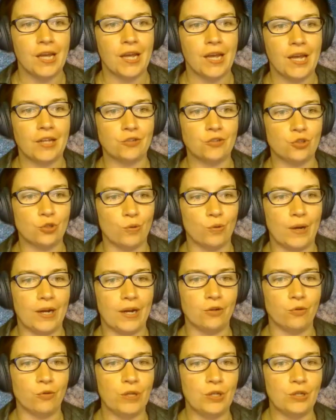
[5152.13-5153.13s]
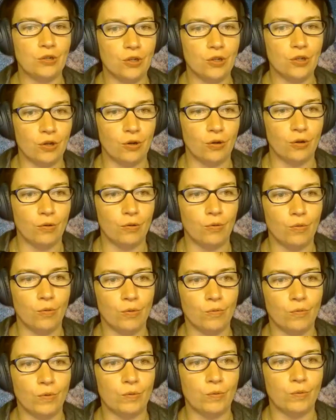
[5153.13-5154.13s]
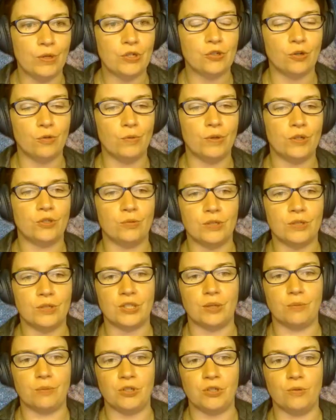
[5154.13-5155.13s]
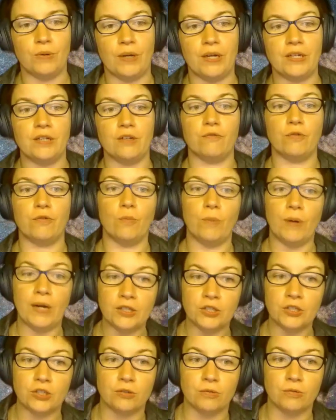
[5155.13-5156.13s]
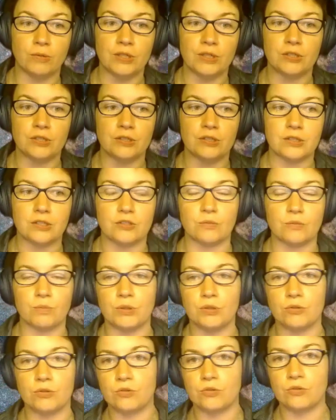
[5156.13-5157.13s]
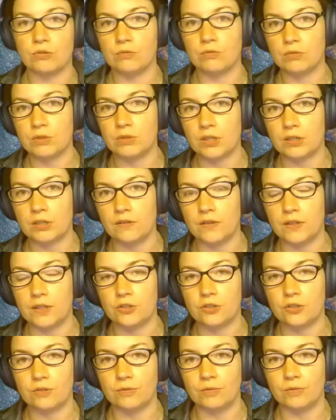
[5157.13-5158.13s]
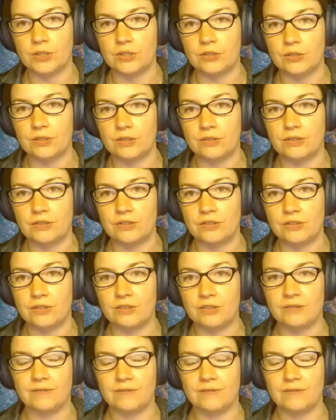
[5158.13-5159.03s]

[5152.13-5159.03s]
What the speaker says: And so how do we know when we don't want to accept a new idea for rational reasons as opposed to psychological reasons?